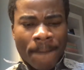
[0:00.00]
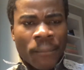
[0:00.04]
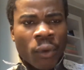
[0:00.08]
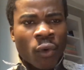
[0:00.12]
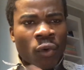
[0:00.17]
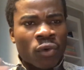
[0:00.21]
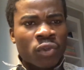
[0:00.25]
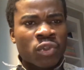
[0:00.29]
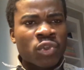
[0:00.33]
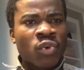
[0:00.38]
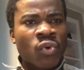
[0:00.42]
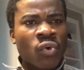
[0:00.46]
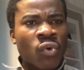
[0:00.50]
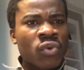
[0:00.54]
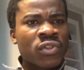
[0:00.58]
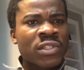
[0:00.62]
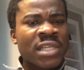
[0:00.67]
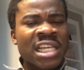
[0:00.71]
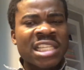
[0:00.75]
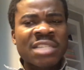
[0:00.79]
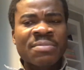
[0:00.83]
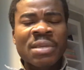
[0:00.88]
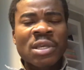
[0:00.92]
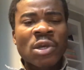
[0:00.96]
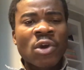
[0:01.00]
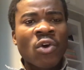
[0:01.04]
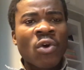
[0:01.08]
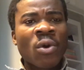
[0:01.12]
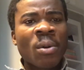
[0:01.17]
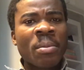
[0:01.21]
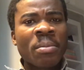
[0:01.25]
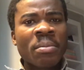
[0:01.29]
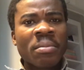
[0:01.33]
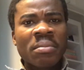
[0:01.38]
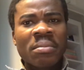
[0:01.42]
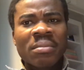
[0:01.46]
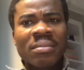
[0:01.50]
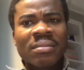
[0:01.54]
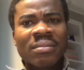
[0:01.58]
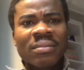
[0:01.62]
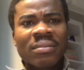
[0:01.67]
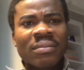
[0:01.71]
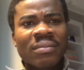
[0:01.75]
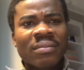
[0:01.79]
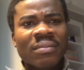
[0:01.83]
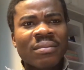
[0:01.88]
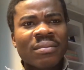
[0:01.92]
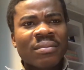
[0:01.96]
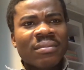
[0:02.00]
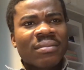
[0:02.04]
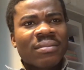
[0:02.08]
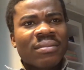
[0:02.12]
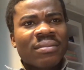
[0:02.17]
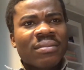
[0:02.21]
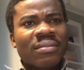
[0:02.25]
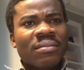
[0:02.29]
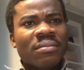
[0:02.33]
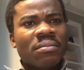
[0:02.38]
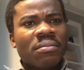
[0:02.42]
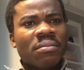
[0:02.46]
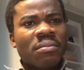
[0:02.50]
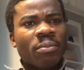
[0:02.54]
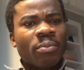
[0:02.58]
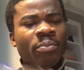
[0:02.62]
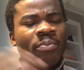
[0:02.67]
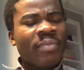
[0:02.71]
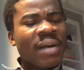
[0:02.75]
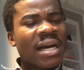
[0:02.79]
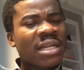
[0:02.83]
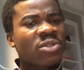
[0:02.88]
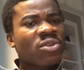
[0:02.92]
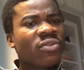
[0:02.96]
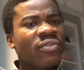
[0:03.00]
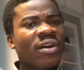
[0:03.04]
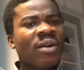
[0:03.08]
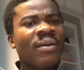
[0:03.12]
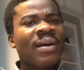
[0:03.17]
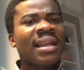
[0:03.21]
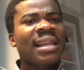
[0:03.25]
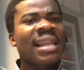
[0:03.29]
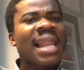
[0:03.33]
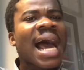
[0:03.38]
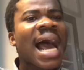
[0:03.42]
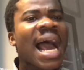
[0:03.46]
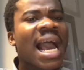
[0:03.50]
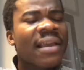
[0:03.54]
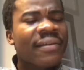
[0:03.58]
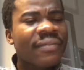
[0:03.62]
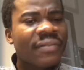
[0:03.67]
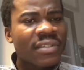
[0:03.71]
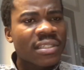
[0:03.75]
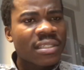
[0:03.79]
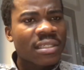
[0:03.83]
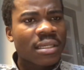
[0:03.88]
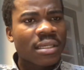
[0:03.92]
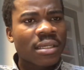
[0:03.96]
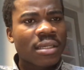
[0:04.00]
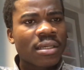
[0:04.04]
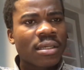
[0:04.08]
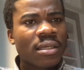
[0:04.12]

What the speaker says: Potholes has become part of our lives.